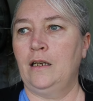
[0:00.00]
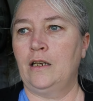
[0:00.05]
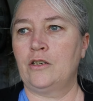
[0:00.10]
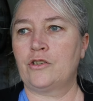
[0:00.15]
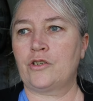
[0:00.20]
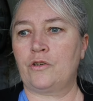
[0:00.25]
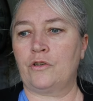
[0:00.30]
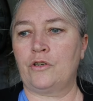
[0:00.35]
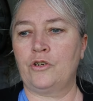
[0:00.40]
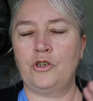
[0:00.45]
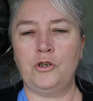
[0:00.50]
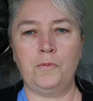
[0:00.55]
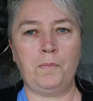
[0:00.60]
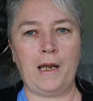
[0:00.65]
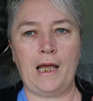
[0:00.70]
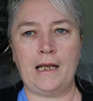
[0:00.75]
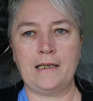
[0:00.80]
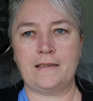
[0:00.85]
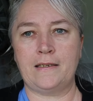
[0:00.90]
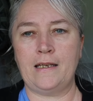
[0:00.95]
And she's got a new
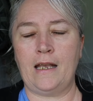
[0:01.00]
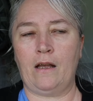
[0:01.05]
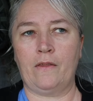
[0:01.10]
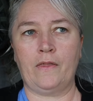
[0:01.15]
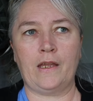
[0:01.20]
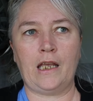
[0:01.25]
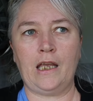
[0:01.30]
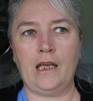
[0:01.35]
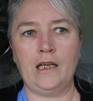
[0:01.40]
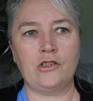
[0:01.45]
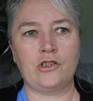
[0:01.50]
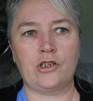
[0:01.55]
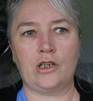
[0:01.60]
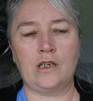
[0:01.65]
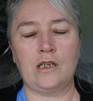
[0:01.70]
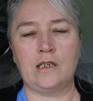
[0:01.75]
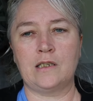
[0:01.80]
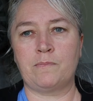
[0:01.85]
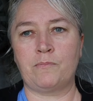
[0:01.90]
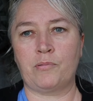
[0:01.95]
place now and the
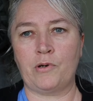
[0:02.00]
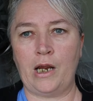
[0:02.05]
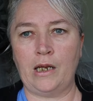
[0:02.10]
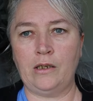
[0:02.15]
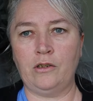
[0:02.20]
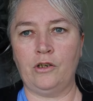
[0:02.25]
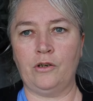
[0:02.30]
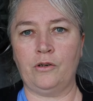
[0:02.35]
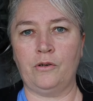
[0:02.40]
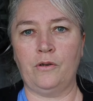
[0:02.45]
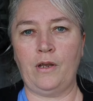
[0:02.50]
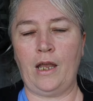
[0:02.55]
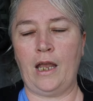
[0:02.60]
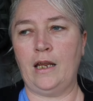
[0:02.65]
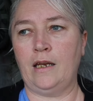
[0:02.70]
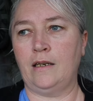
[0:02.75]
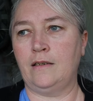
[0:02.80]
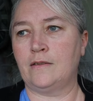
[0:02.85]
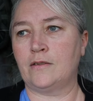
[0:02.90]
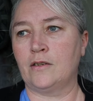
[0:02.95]
kitchen is brand new
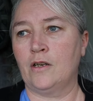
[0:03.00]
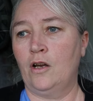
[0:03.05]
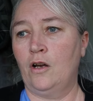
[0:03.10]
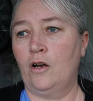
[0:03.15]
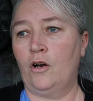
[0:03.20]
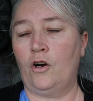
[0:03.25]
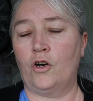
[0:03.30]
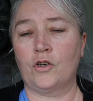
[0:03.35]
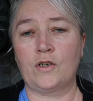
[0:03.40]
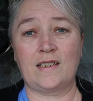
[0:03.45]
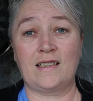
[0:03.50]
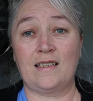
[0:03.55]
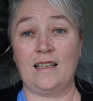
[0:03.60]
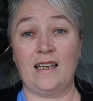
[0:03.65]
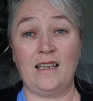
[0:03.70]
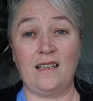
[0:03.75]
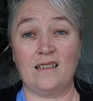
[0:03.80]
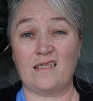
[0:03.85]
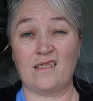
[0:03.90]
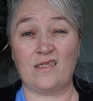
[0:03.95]
and
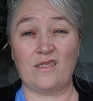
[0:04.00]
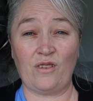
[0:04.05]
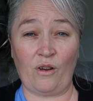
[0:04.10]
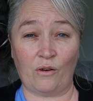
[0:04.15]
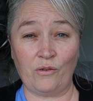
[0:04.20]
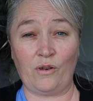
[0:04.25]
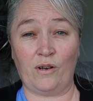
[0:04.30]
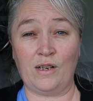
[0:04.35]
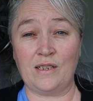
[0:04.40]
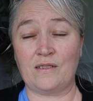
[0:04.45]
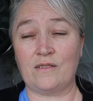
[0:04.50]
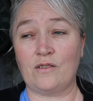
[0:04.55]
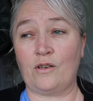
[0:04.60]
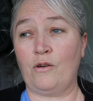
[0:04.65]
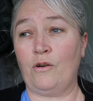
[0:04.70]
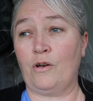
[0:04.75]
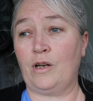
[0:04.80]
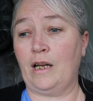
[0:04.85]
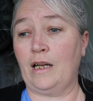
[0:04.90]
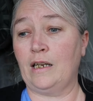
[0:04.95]
honestly it's so nice to
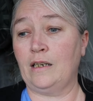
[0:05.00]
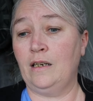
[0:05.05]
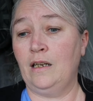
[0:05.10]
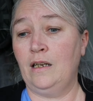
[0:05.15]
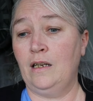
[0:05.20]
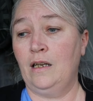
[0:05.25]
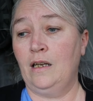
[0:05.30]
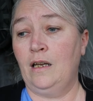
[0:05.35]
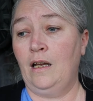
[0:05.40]
cook in.